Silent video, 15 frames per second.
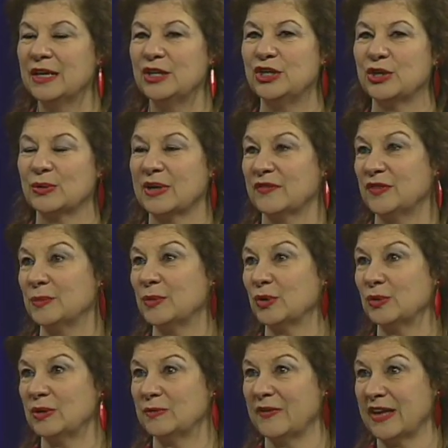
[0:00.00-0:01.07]
You don't have the
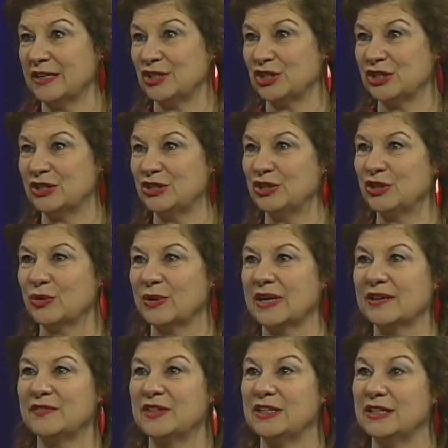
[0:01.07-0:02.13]
motivation. You don't
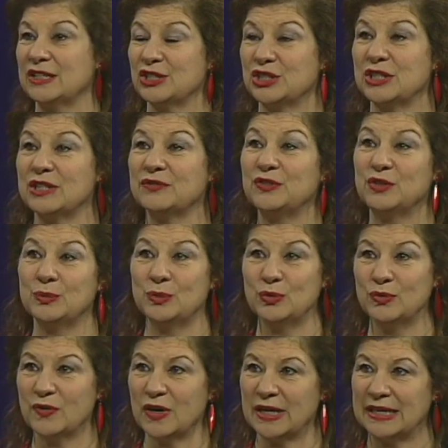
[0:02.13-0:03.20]
have the initiative to
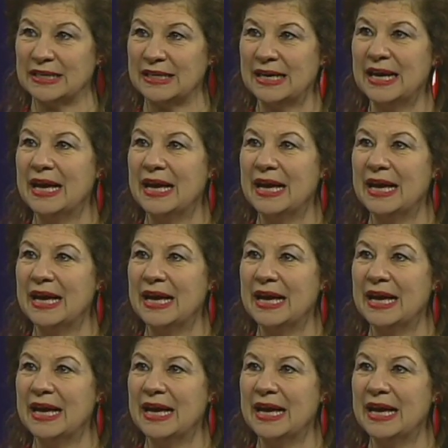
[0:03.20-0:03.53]
move on it.